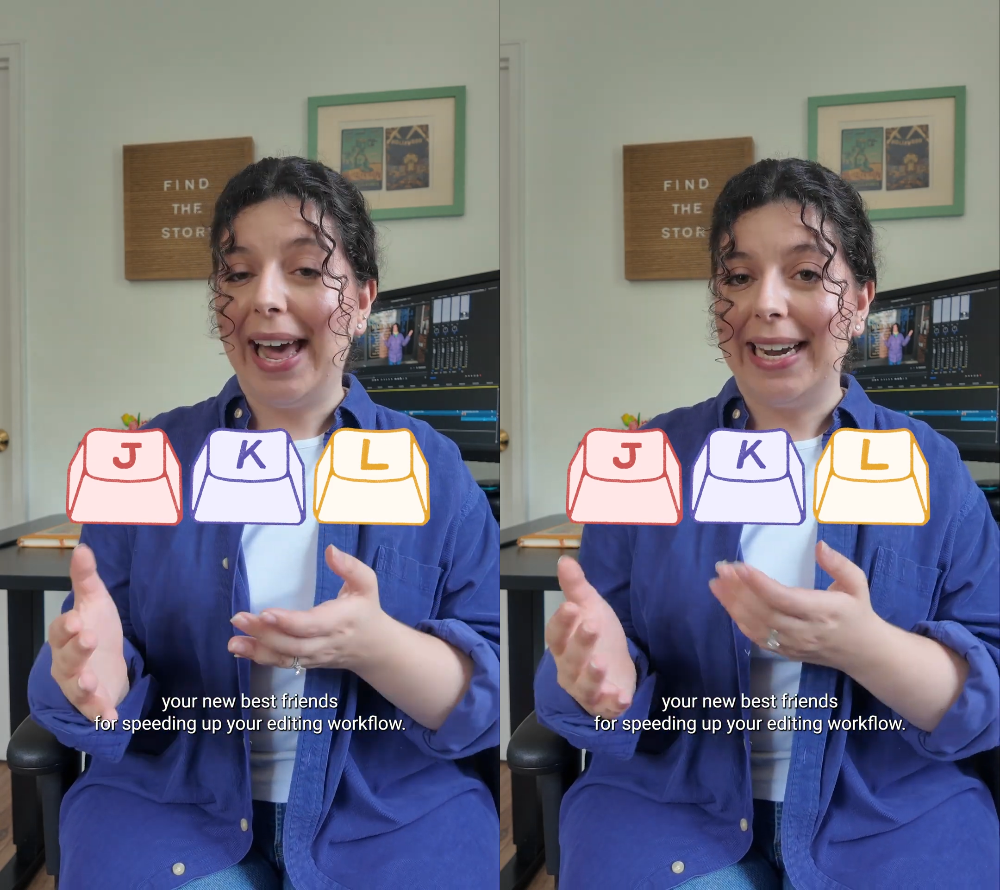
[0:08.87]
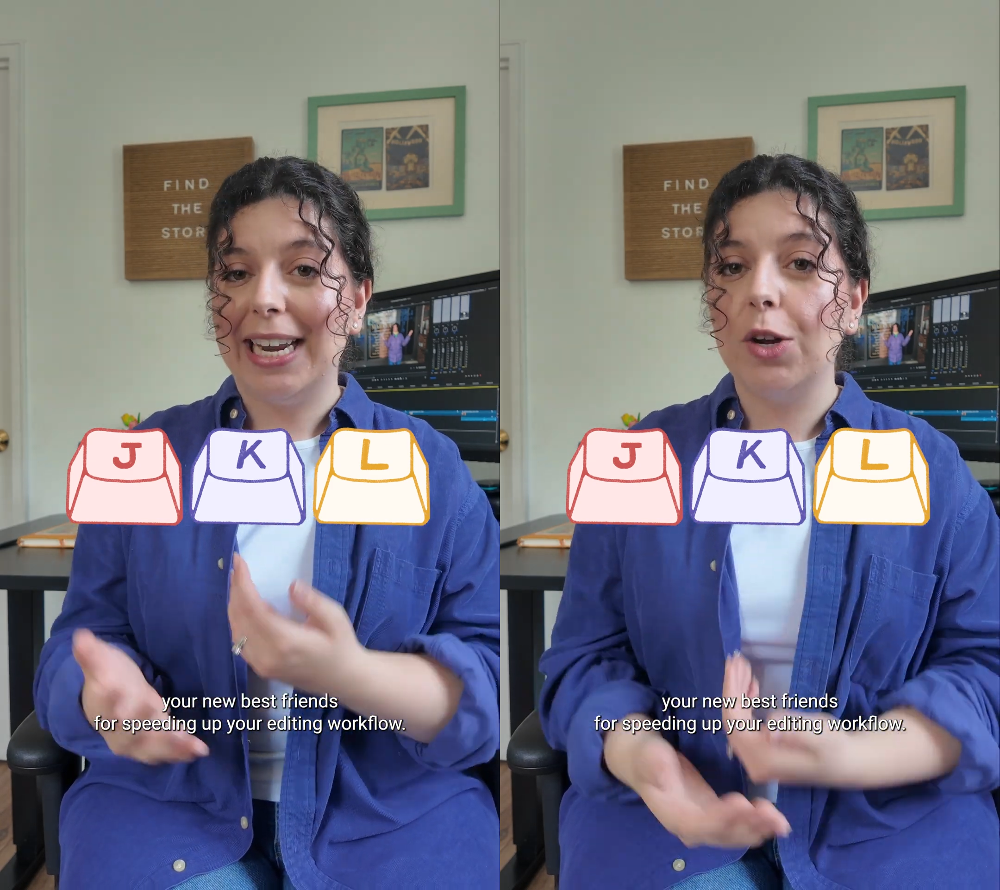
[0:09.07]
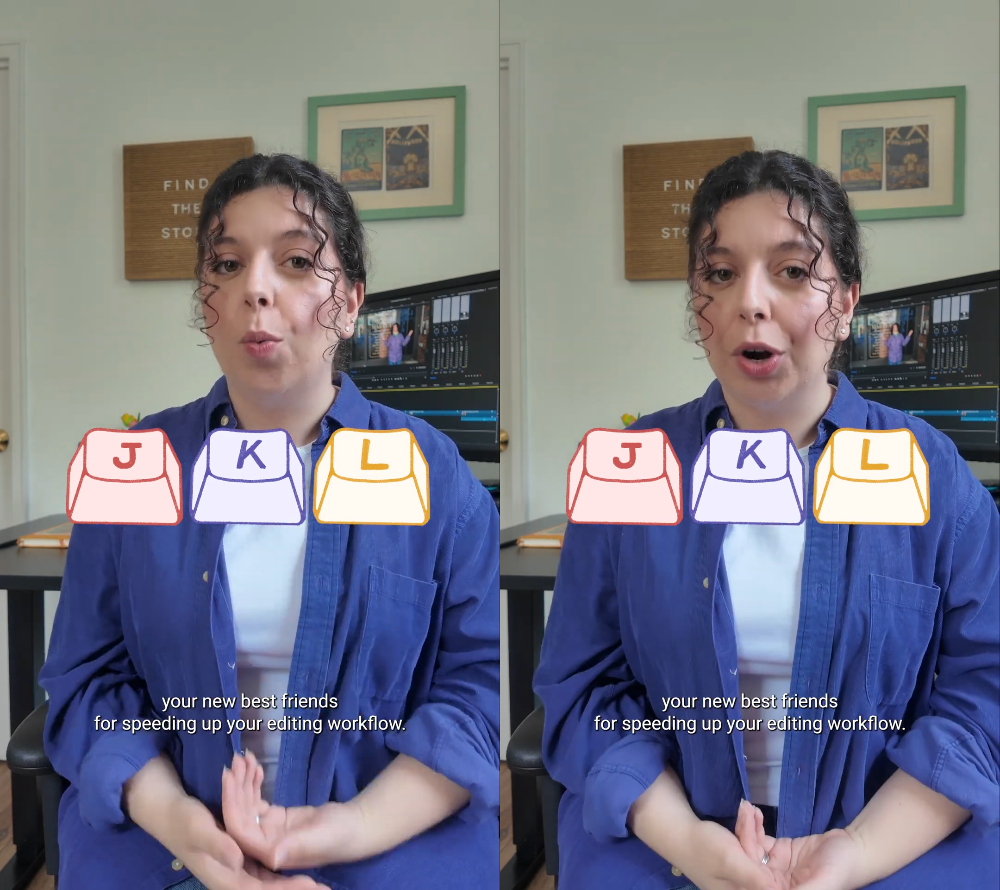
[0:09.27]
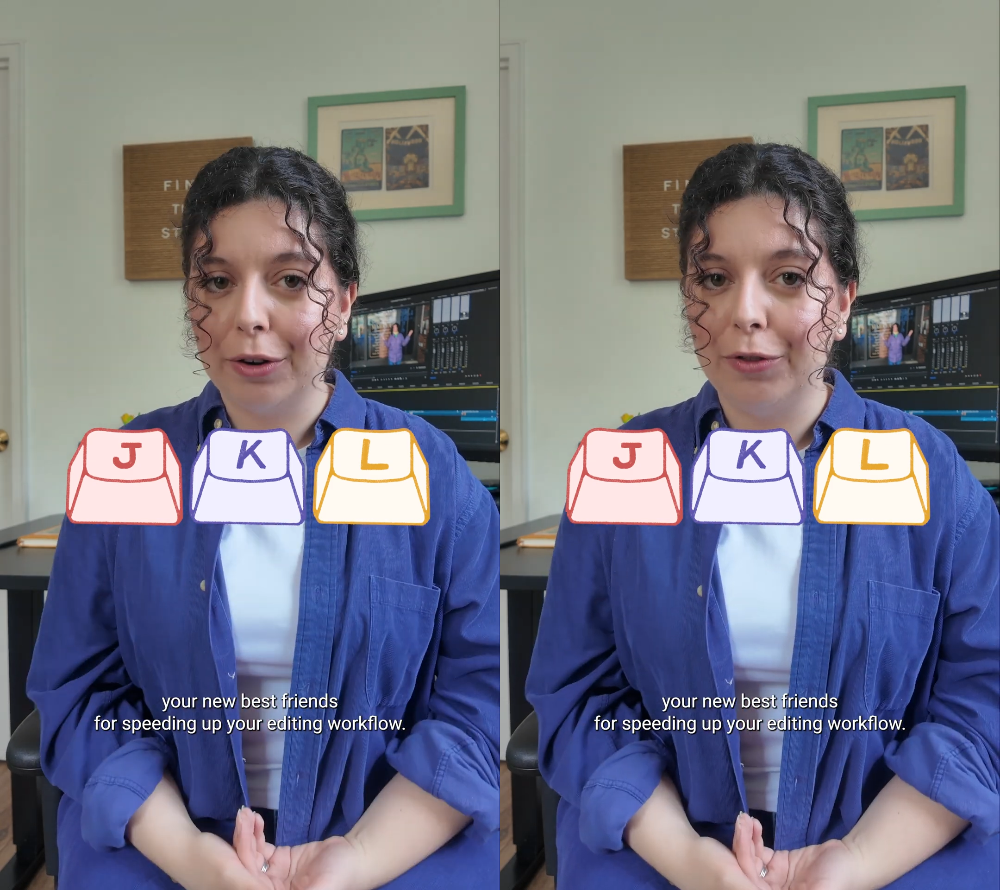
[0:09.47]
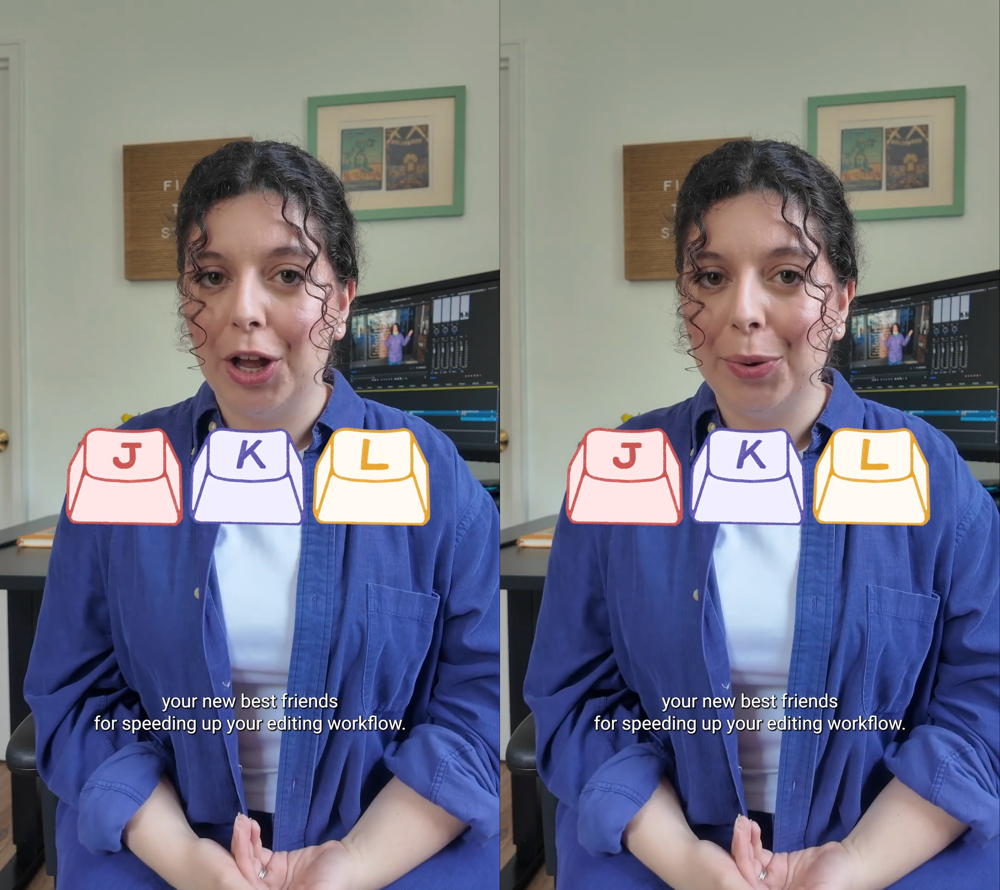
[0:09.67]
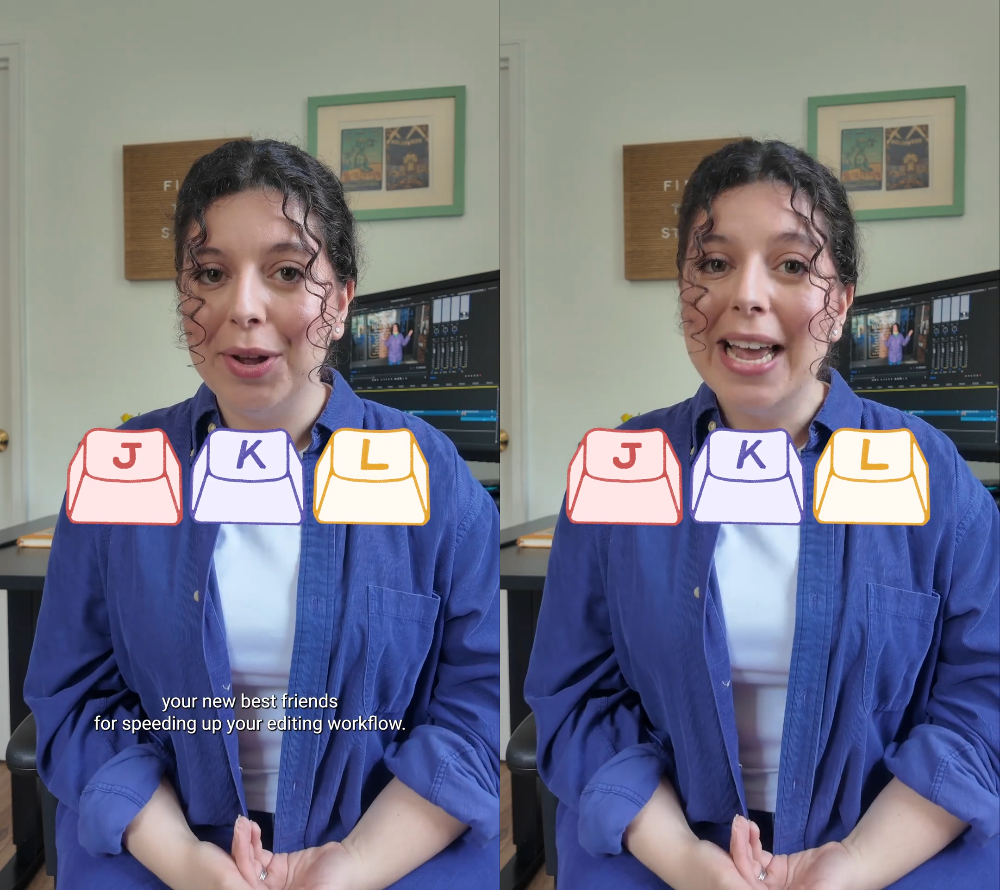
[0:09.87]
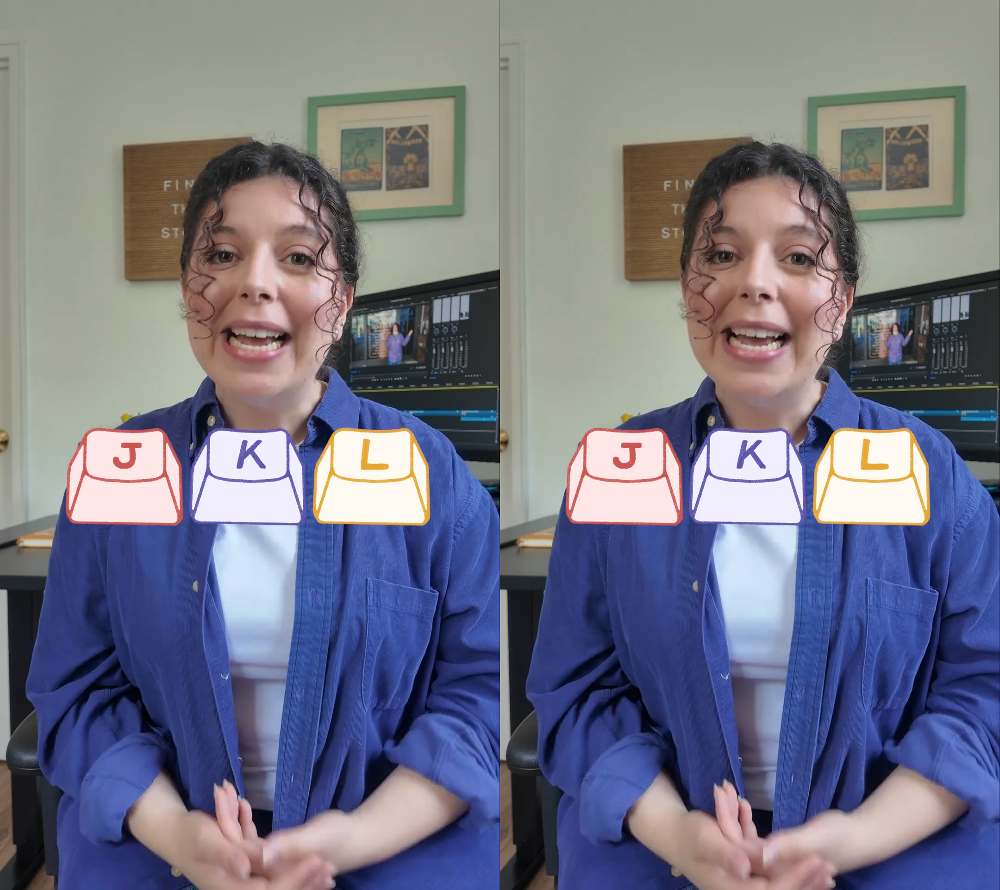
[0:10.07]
editing workflow.